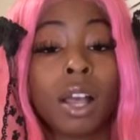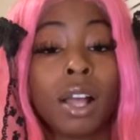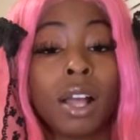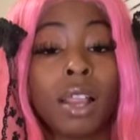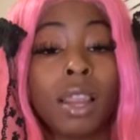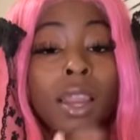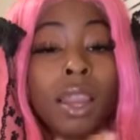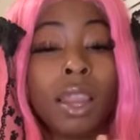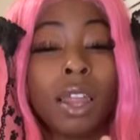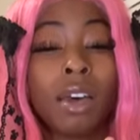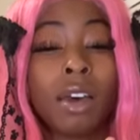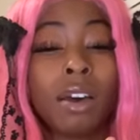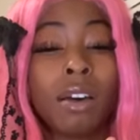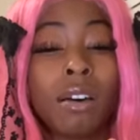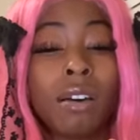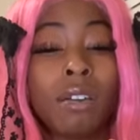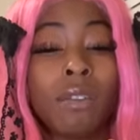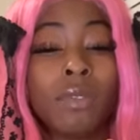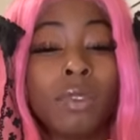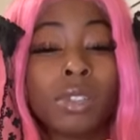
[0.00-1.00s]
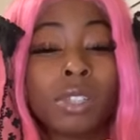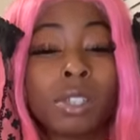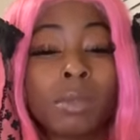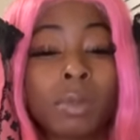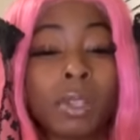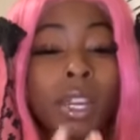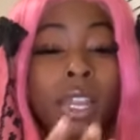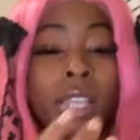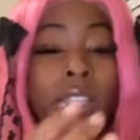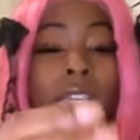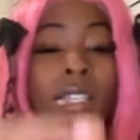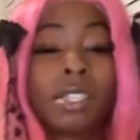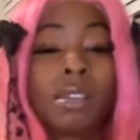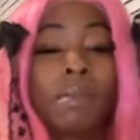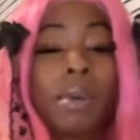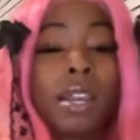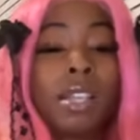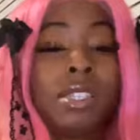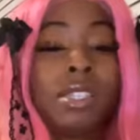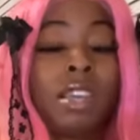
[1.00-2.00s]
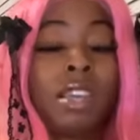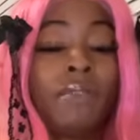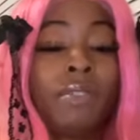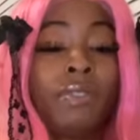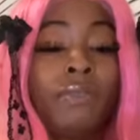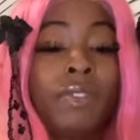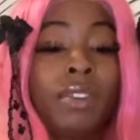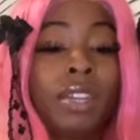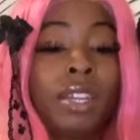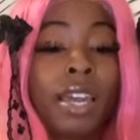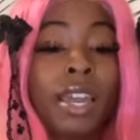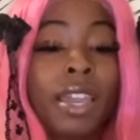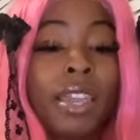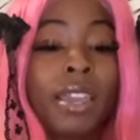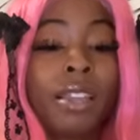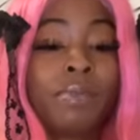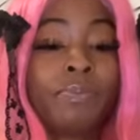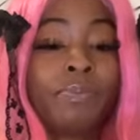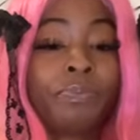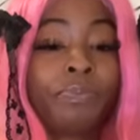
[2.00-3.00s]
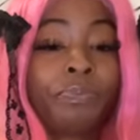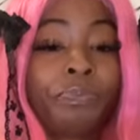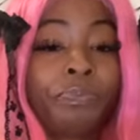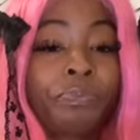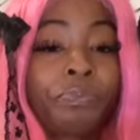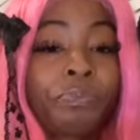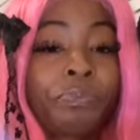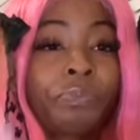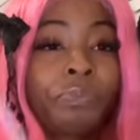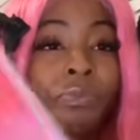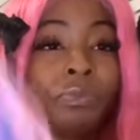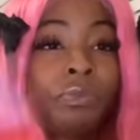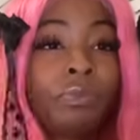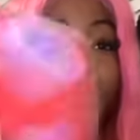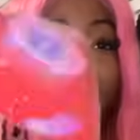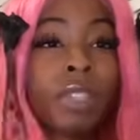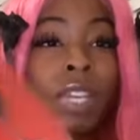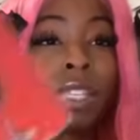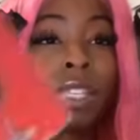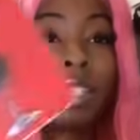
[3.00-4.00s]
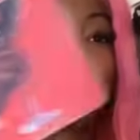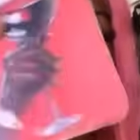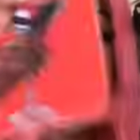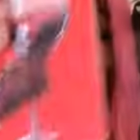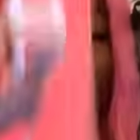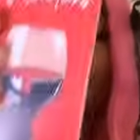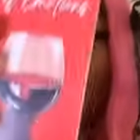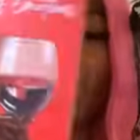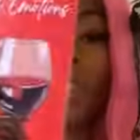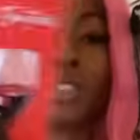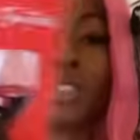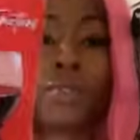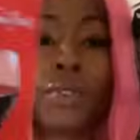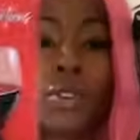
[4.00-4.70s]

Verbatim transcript: love or something like that. Somebody's definitely feeling like some new feelings for